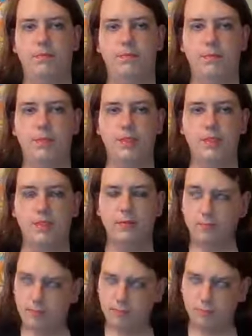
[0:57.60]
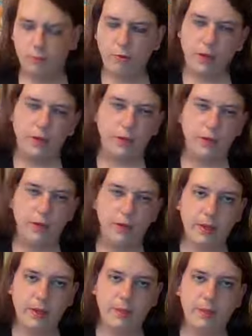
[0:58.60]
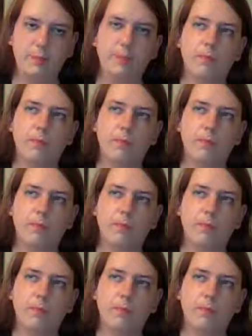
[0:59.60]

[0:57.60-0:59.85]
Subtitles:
position of where your phone is.